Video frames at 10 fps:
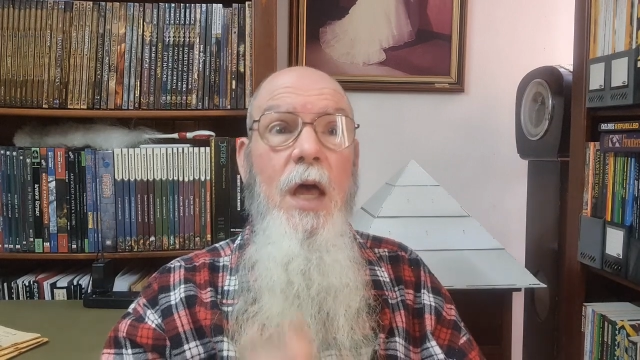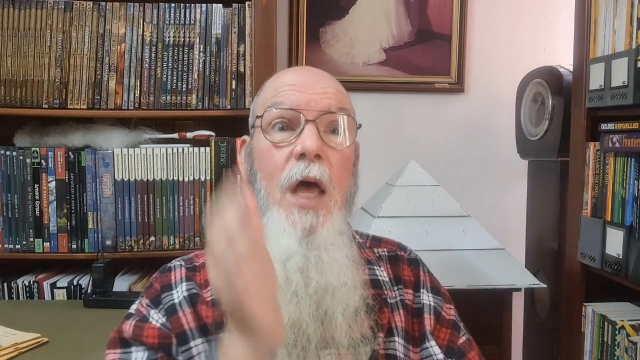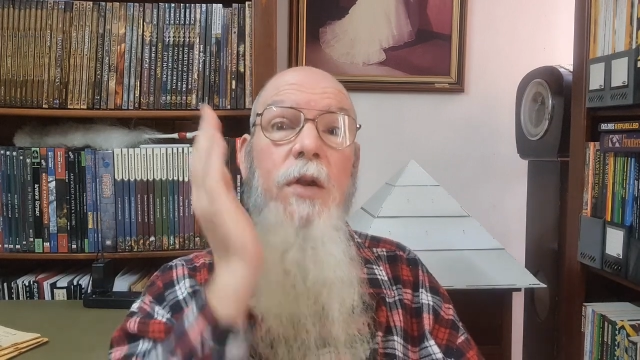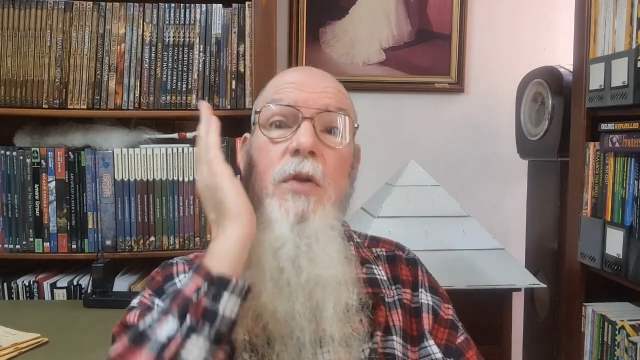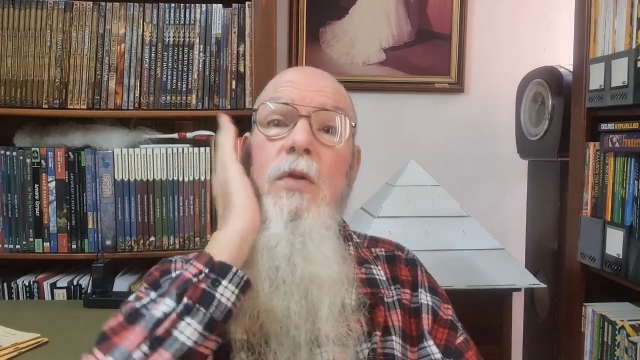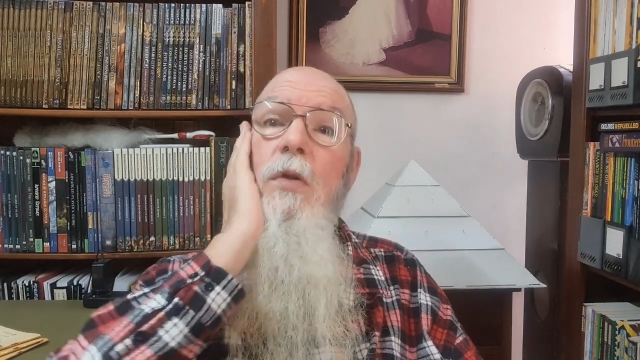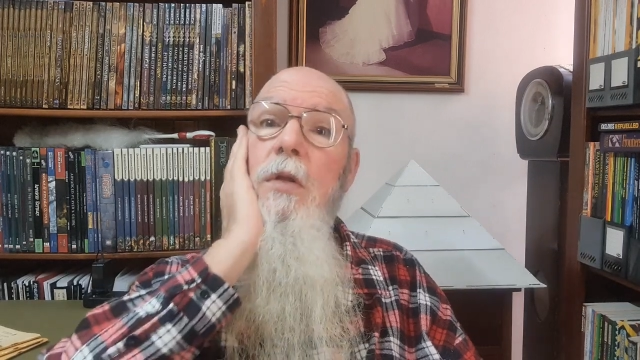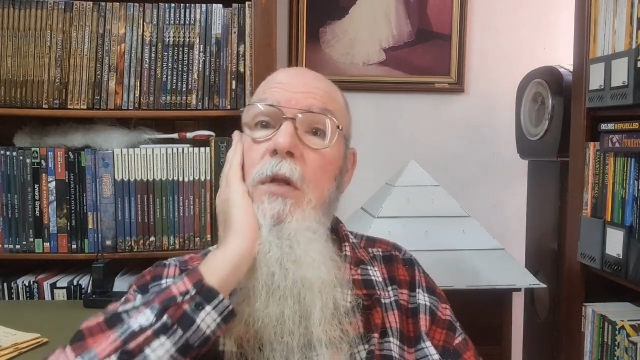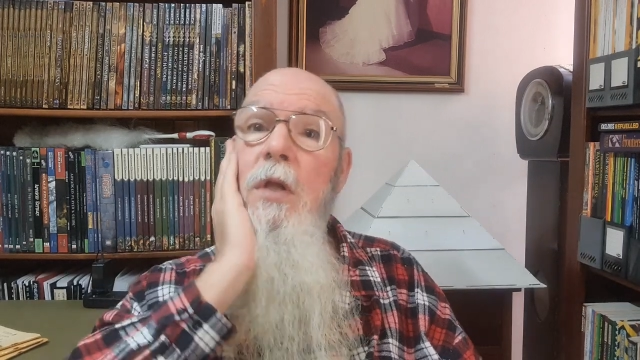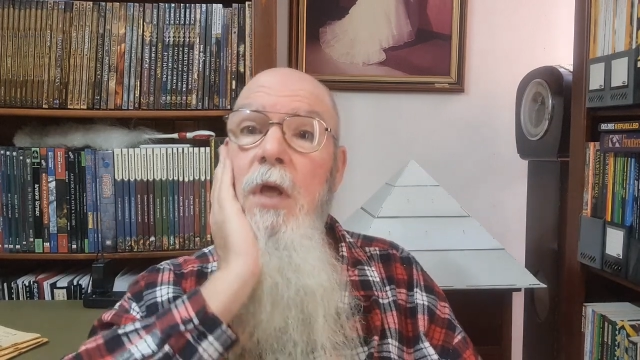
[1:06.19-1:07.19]

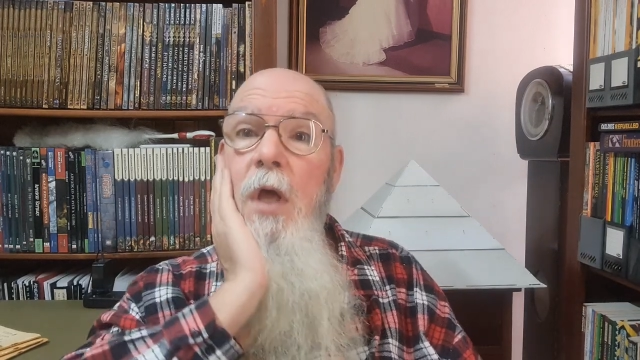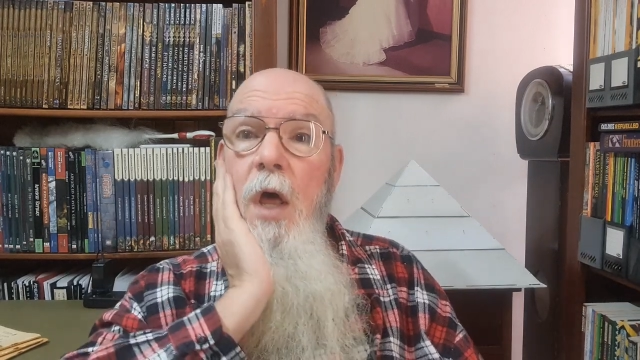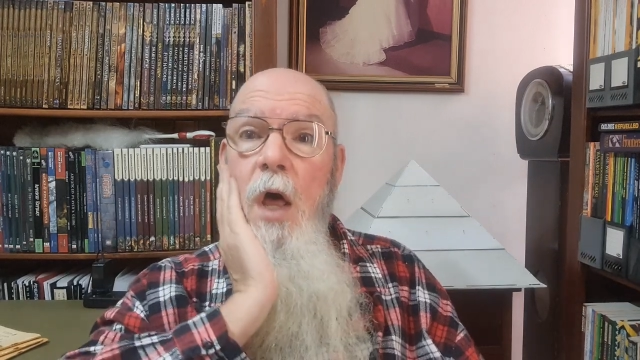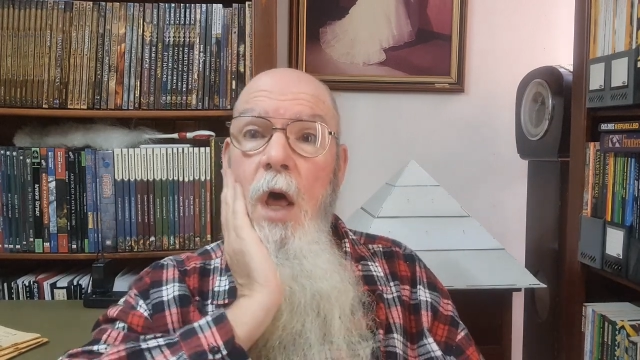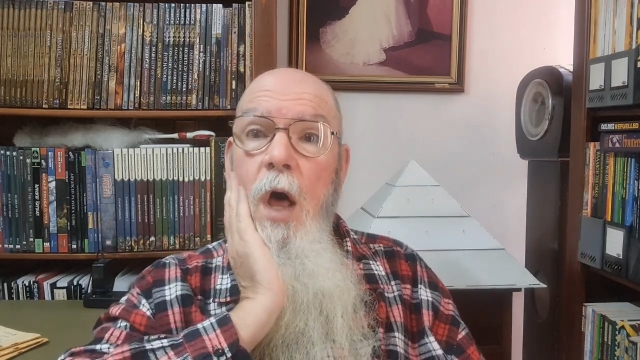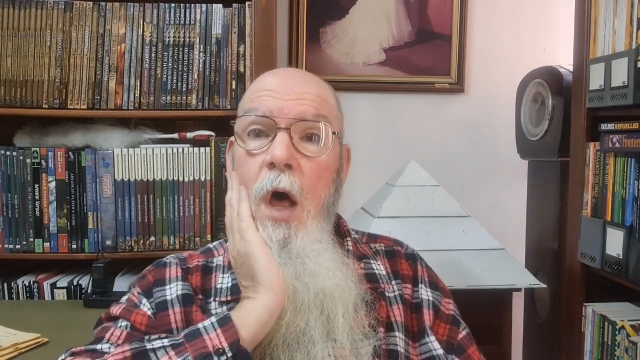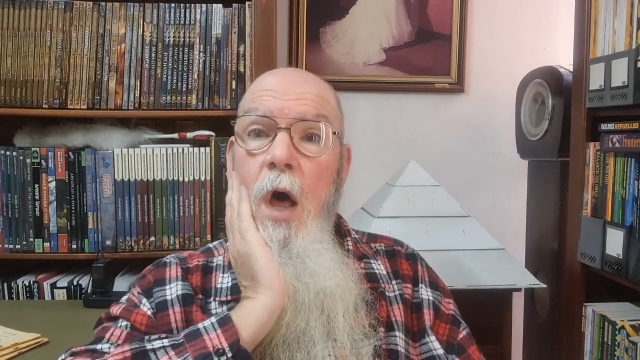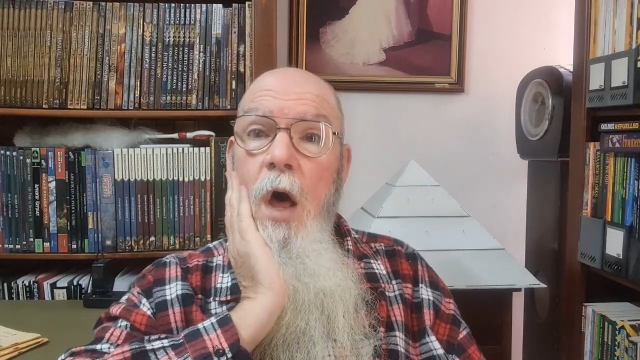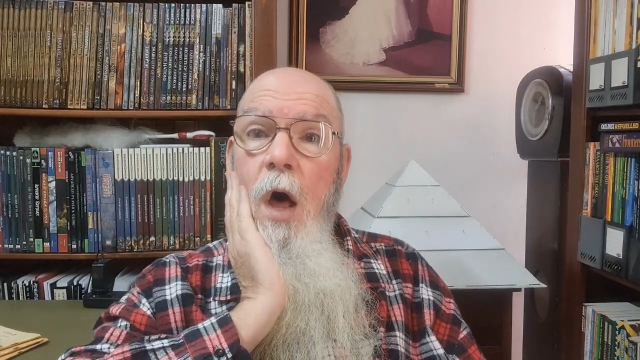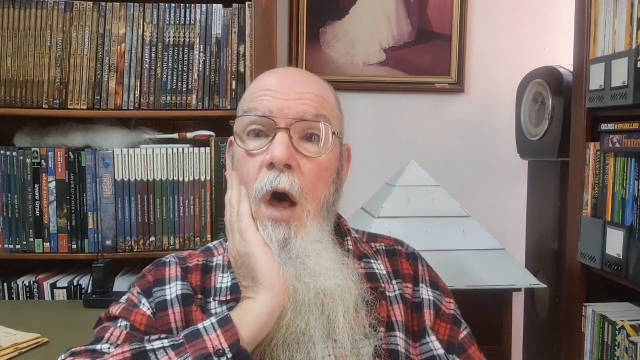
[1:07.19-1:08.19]
article
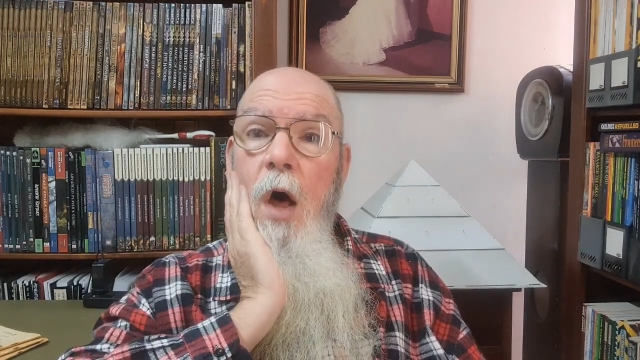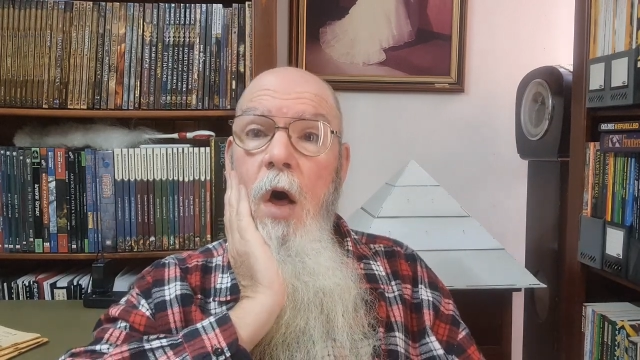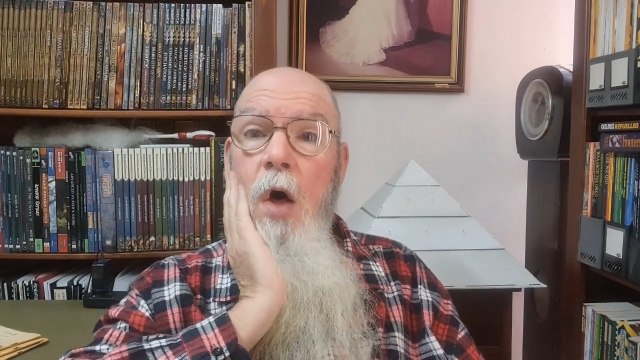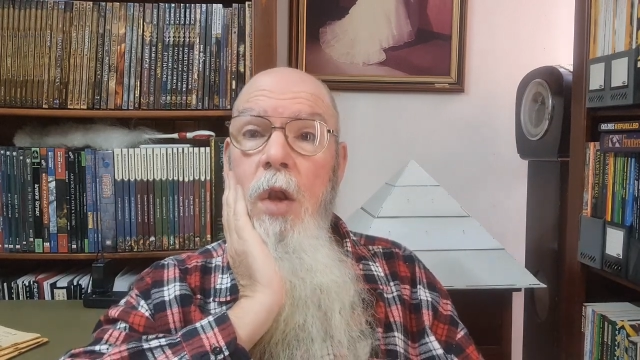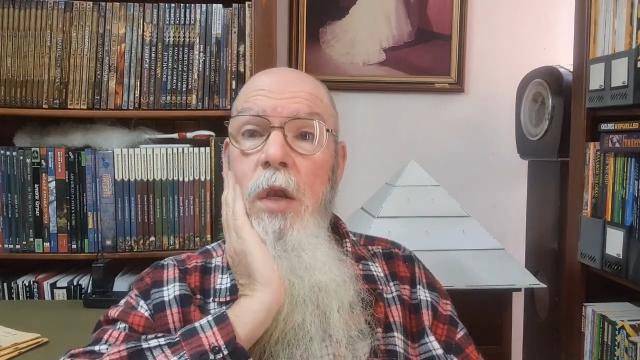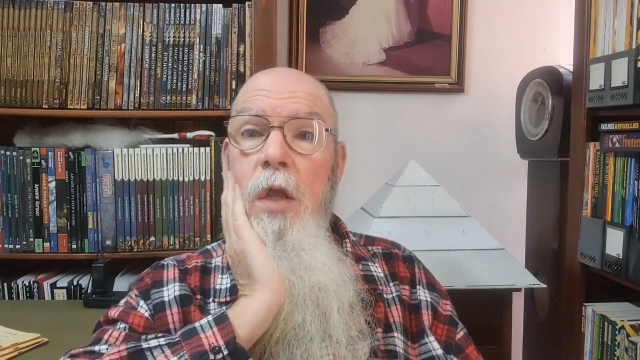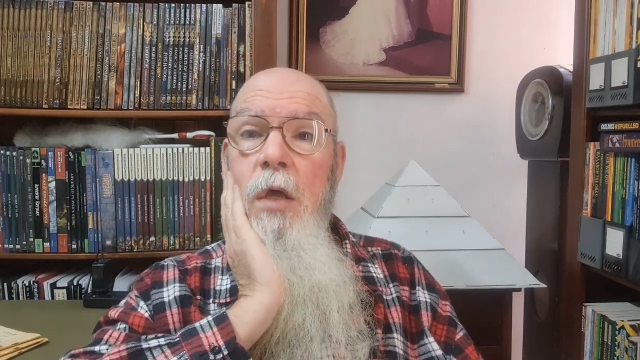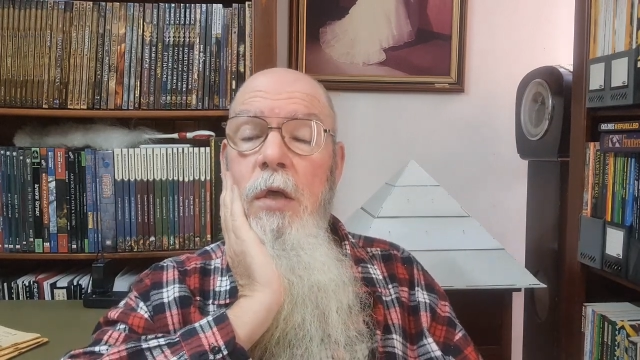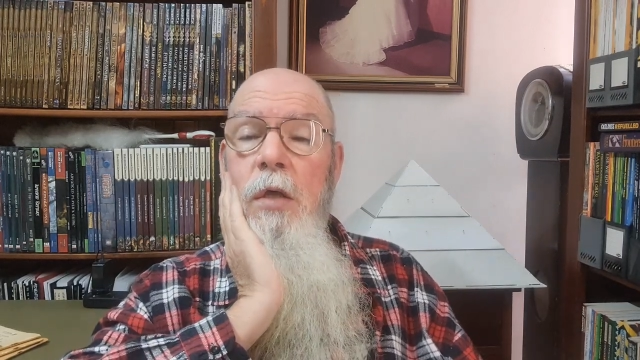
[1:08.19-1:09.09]
on